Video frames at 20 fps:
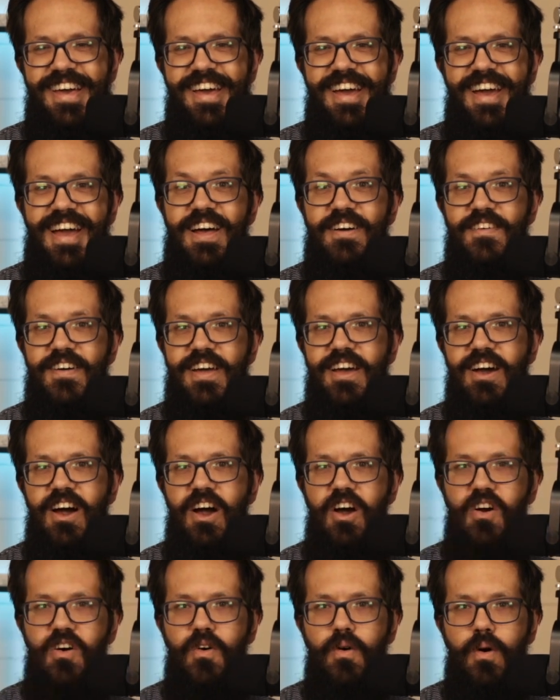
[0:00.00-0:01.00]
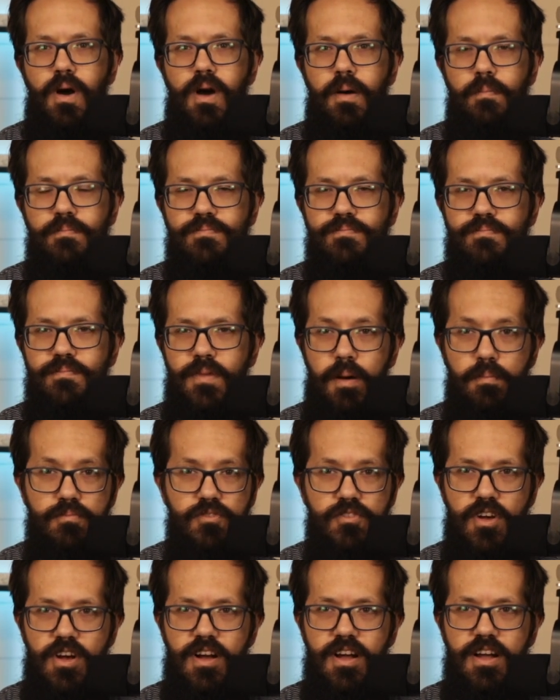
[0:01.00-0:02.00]
And I'm like, "Oh, I'm
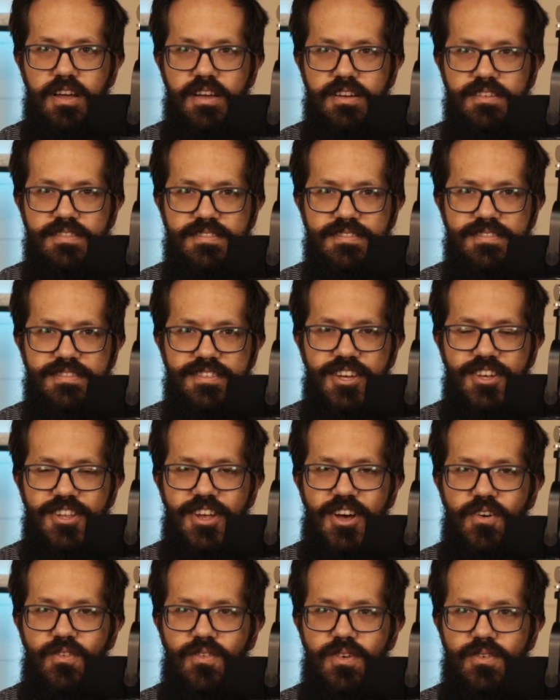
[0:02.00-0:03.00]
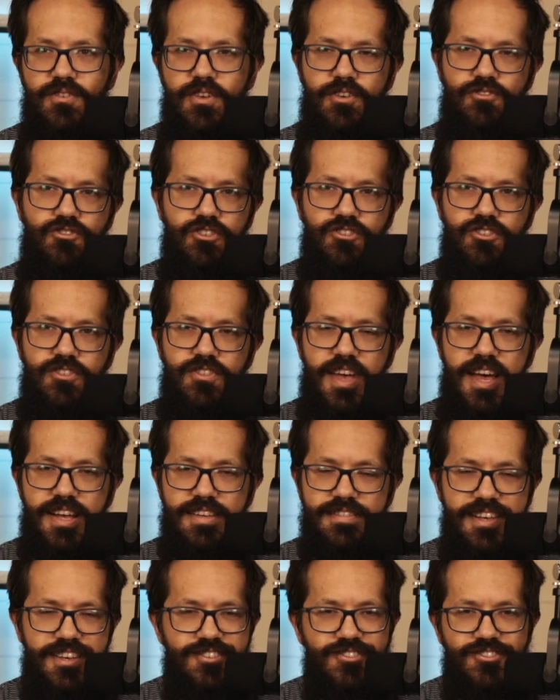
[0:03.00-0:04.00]
sorry." I was like, "She just
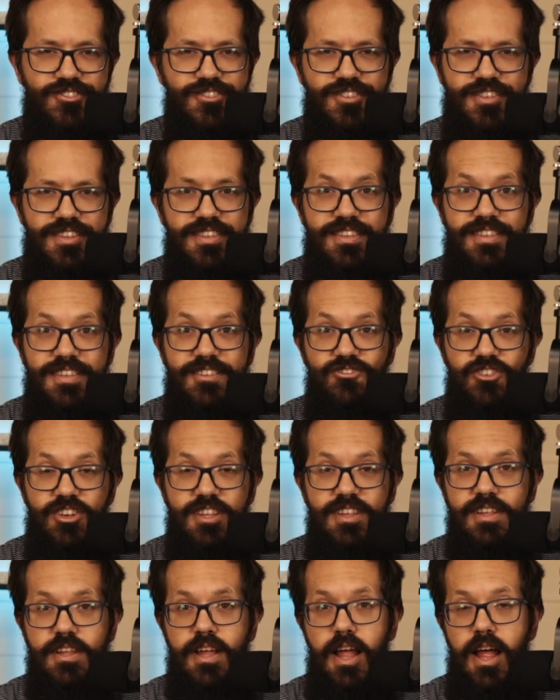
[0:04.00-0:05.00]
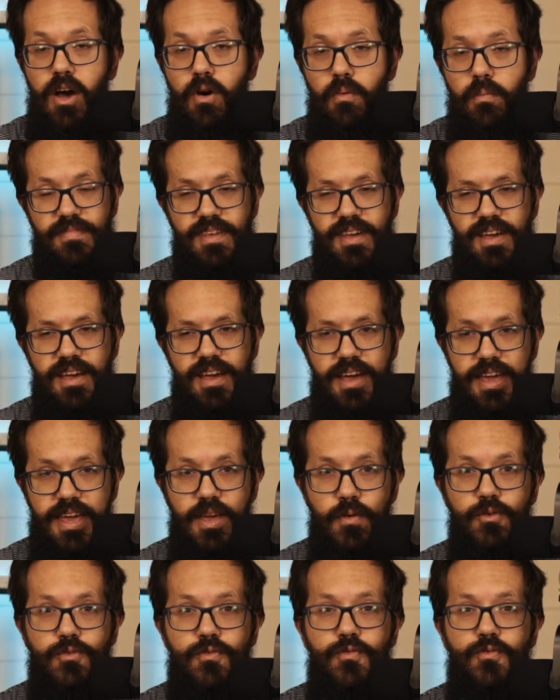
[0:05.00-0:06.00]
acts like she needed help." He
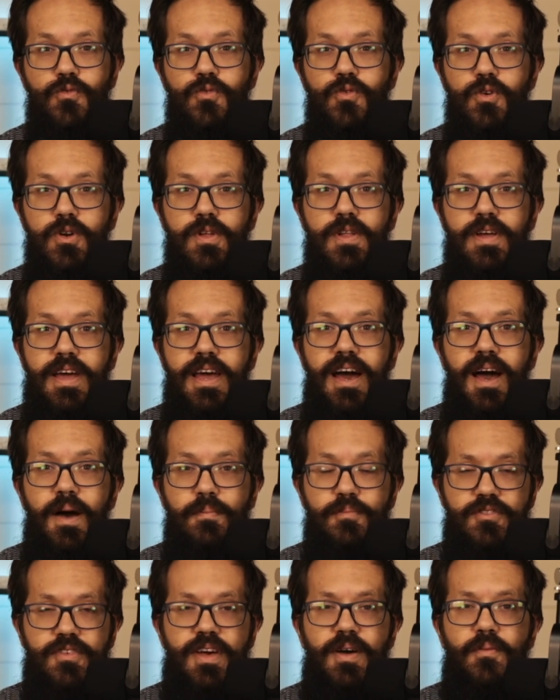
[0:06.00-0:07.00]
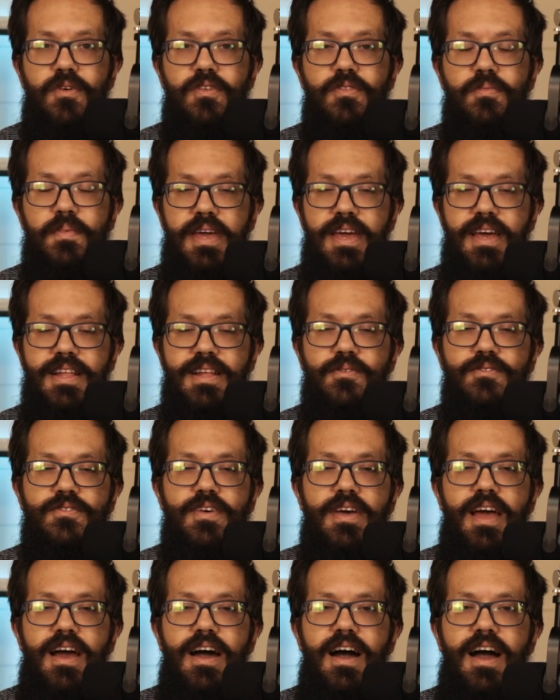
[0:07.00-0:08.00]
was really upset with me, and I was
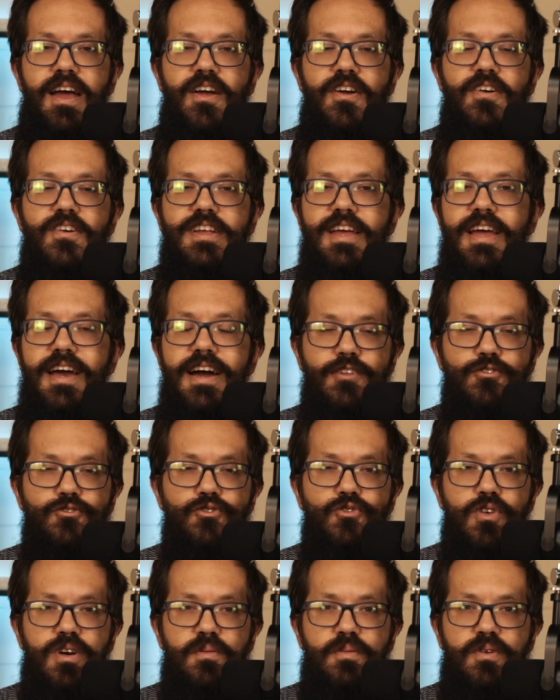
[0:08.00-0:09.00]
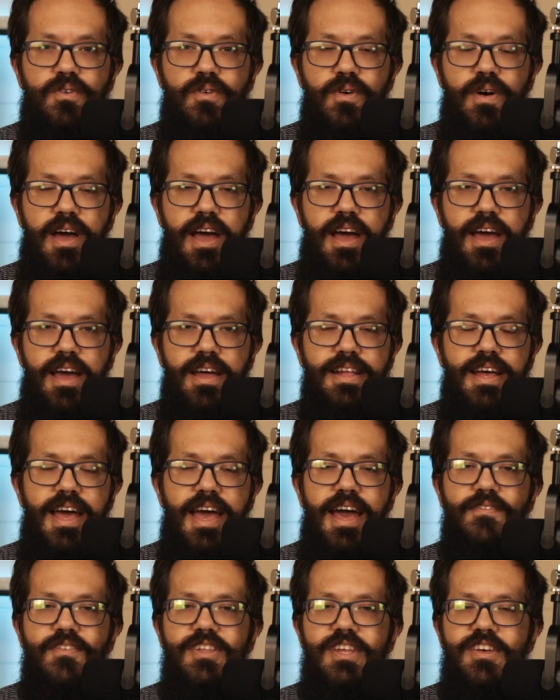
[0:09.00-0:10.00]
like, "I already got in trouble, and I
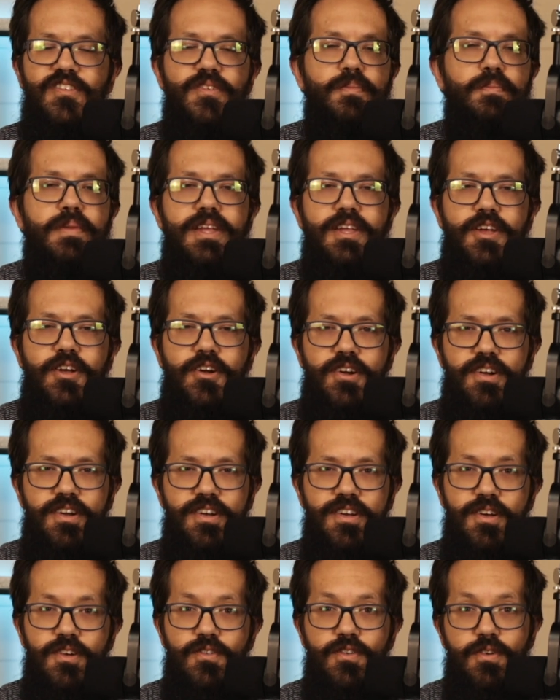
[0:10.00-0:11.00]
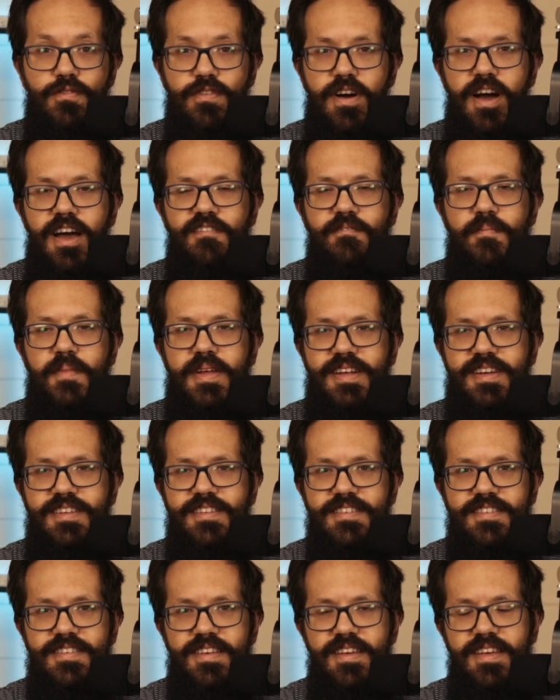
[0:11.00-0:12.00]
haven't even been here for 5
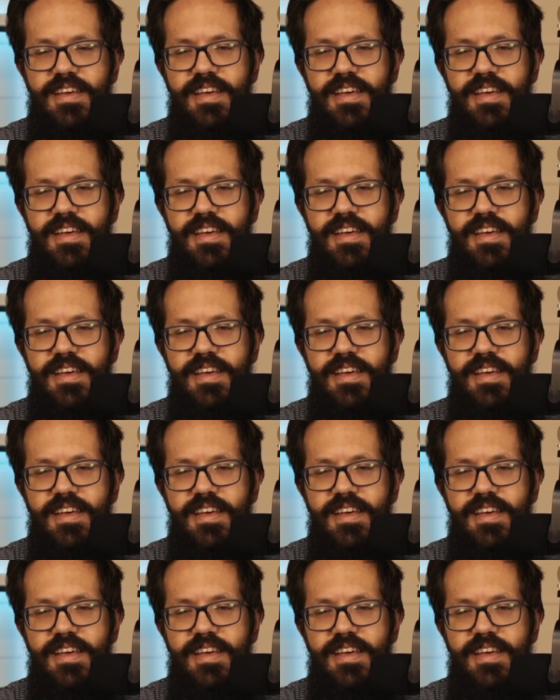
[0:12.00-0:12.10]
minutes."